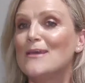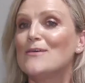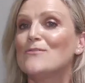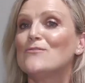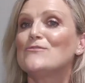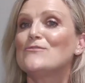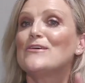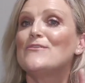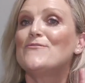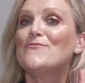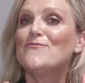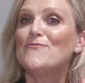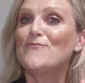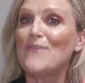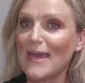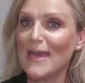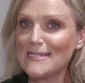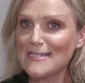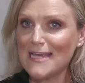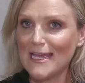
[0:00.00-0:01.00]
There's a
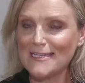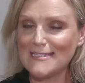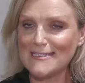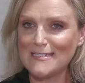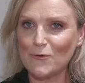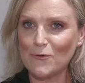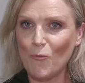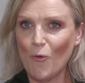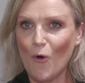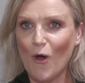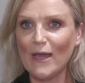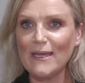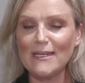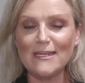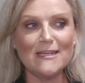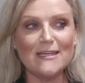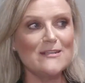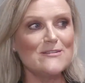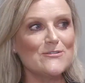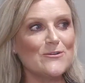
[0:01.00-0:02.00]
fantastic white,
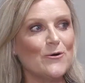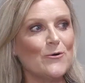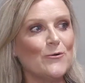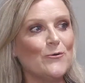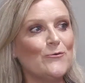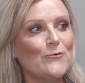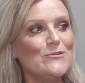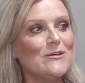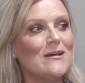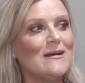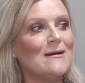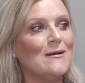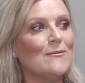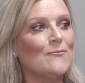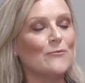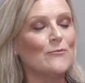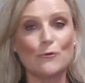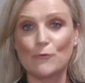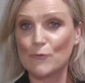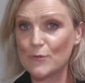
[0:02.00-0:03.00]
it is called
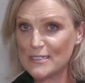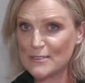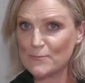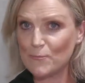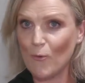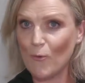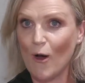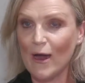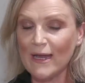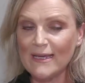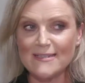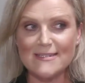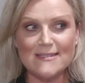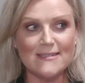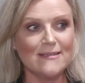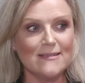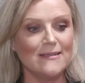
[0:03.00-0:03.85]
Crisp White.